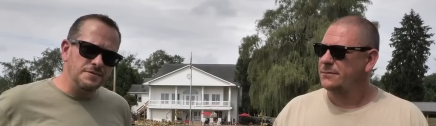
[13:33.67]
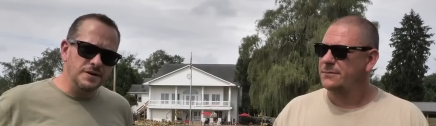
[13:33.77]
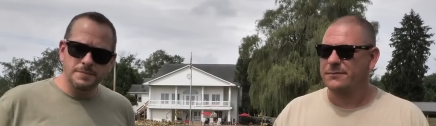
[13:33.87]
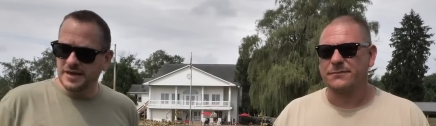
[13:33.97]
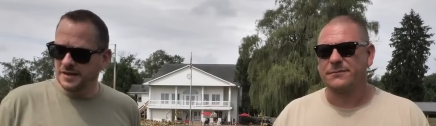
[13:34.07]
Speaker 1: I'd
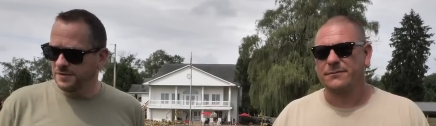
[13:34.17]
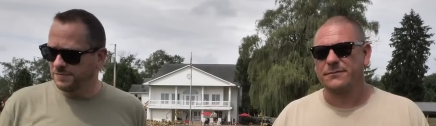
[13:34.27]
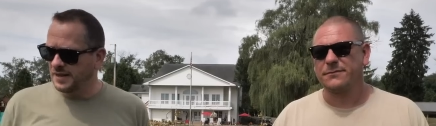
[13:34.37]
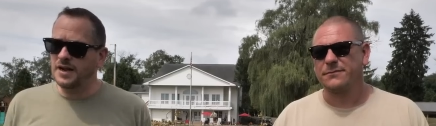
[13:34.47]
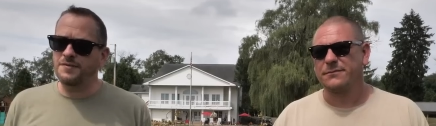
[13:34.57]
recommend if you're
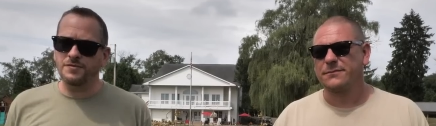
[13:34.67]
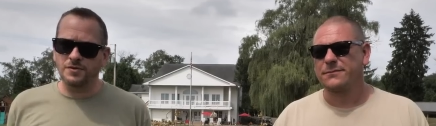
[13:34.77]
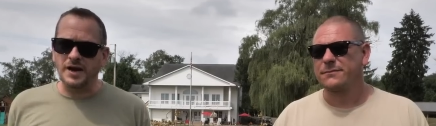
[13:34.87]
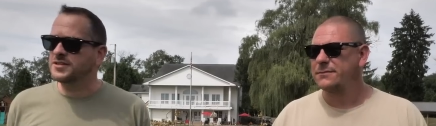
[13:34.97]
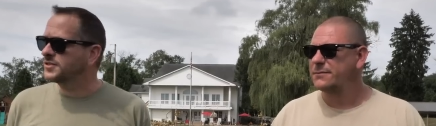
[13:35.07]
flying off of a
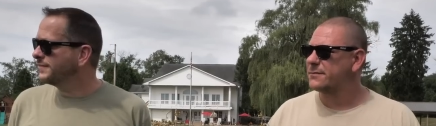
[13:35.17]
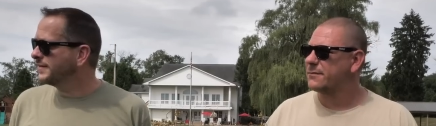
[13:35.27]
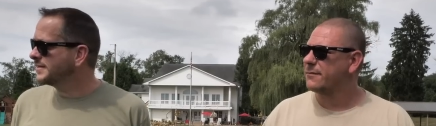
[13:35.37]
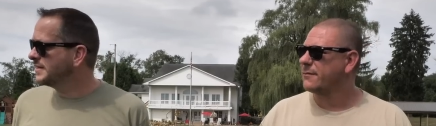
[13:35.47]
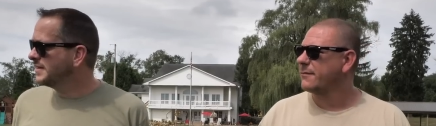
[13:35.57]
grass
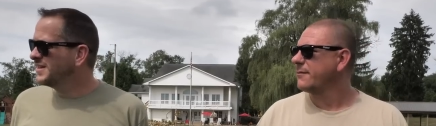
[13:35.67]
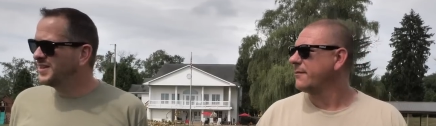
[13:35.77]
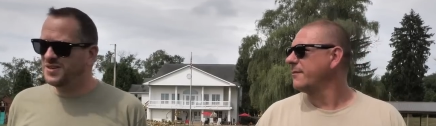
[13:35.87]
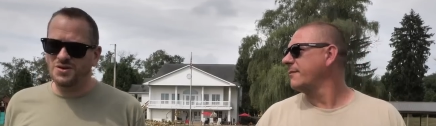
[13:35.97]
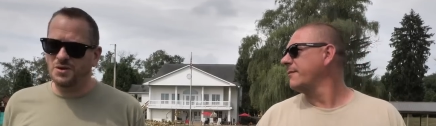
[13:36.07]
surface,
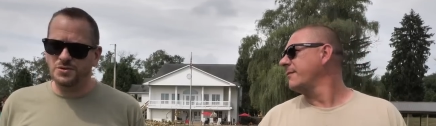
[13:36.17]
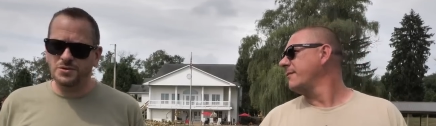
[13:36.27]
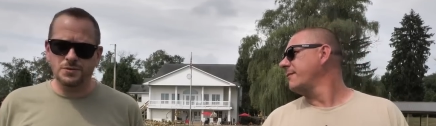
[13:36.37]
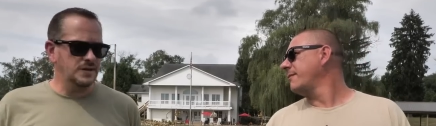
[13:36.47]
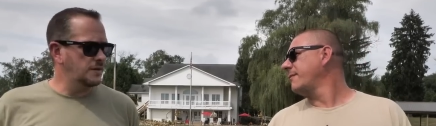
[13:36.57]
don't
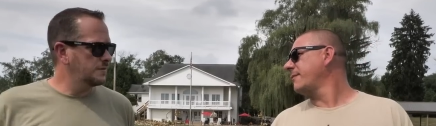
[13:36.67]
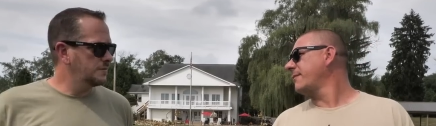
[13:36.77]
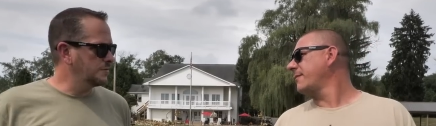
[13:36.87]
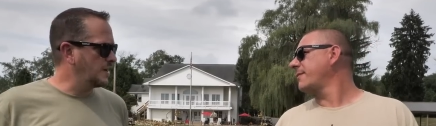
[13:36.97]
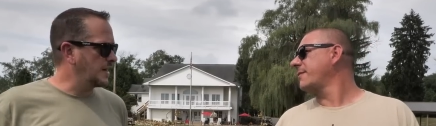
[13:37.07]
do the,
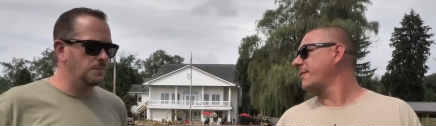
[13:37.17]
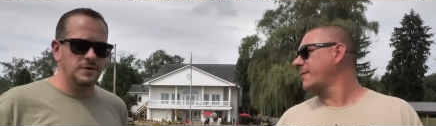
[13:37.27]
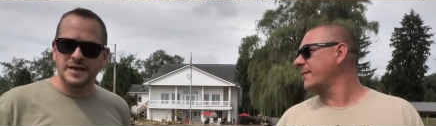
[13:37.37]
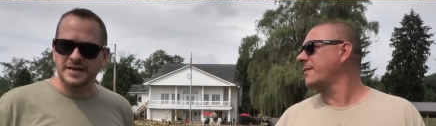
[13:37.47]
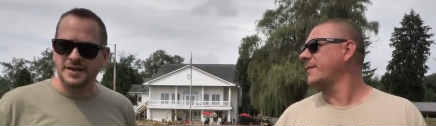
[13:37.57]
the
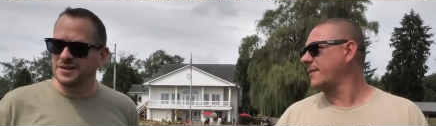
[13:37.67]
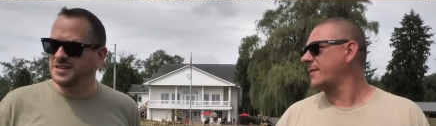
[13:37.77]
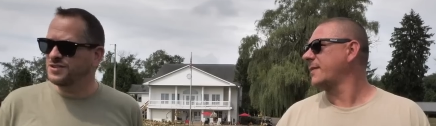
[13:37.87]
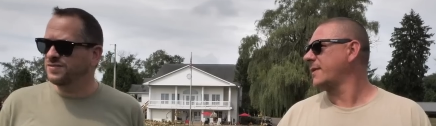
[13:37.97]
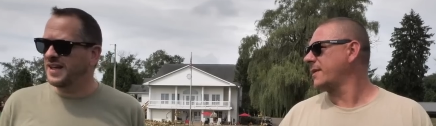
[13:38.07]
retractable landing gear
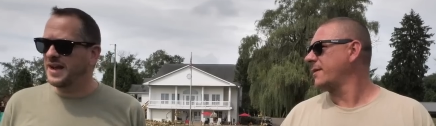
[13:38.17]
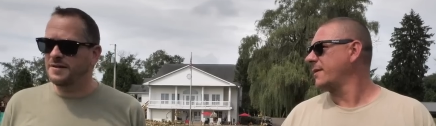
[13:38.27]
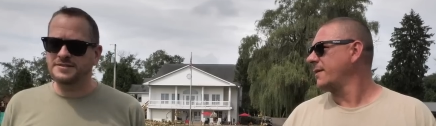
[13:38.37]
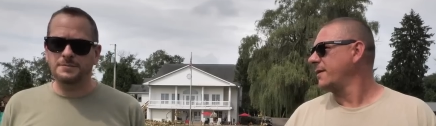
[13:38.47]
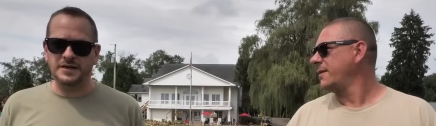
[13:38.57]
unless you're flying
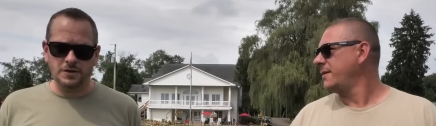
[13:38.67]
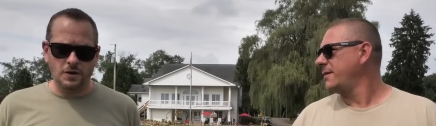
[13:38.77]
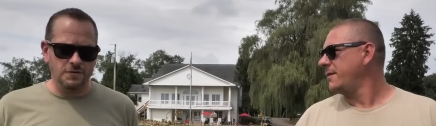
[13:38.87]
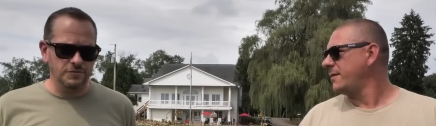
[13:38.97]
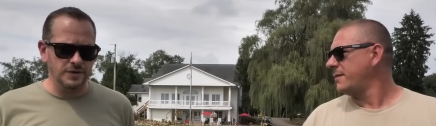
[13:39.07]
off something like a
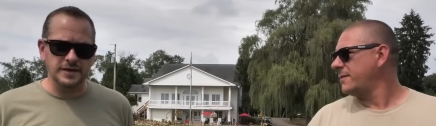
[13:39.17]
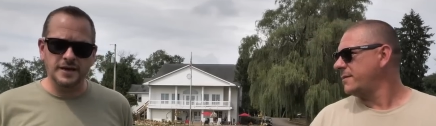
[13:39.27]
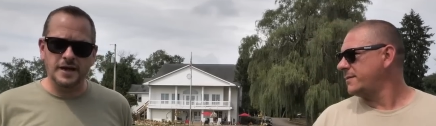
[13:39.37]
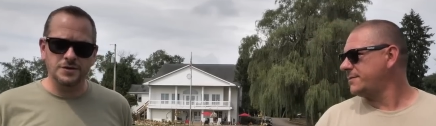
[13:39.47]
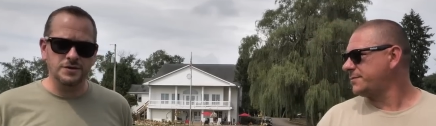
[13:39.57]
golf green.
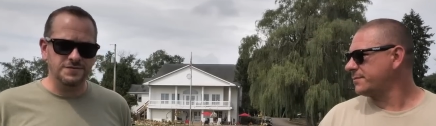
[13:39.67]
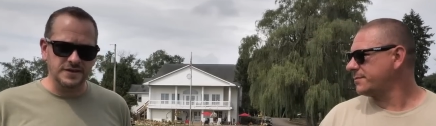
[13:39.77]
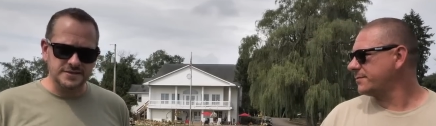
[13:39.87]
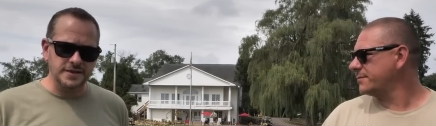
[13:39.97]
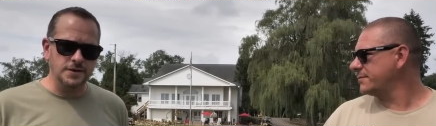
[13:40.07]
Uh, do the
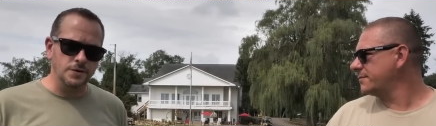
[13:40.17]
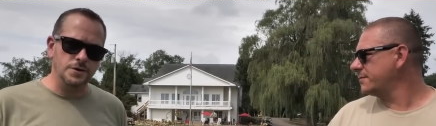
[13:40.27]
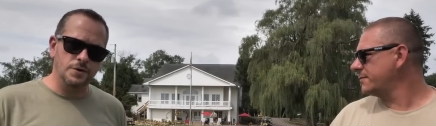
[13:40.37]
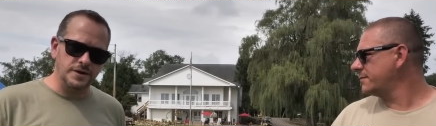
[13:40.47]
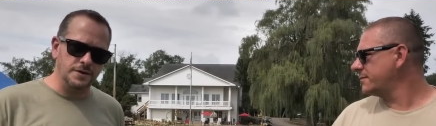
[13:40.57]
fixed gear or
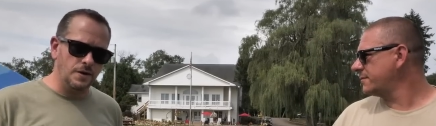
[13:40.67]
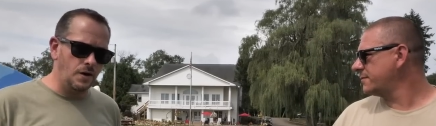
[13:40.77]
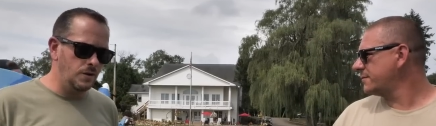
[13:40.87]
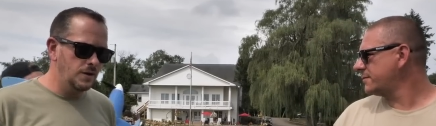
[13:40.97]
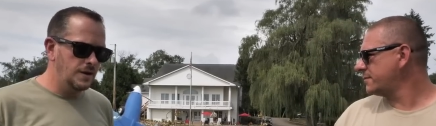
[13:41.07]
no gear at
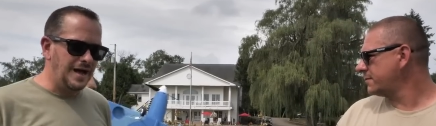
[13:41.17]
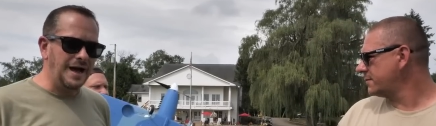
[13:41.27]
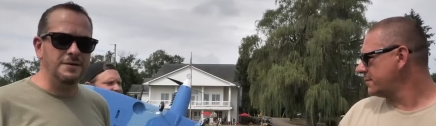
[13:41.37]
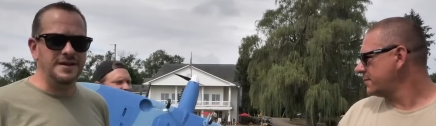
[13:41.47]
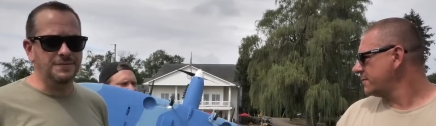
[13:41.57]
all.
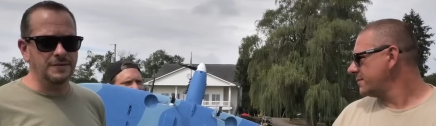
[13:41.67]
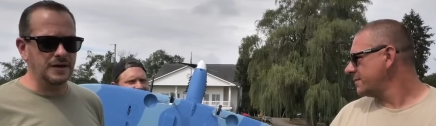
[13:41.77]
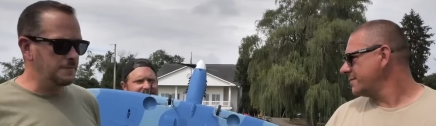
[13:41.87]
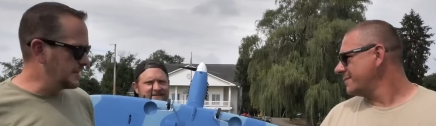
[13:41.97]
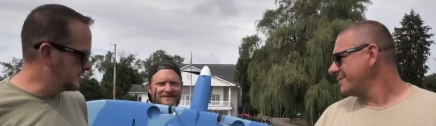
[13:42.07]
I would definitely
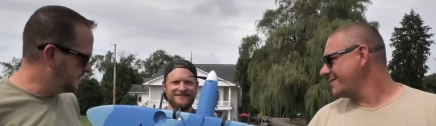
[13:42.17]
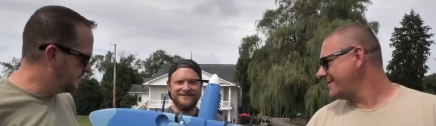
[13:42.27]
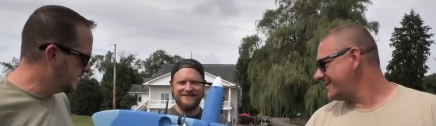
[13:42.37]
recommend just the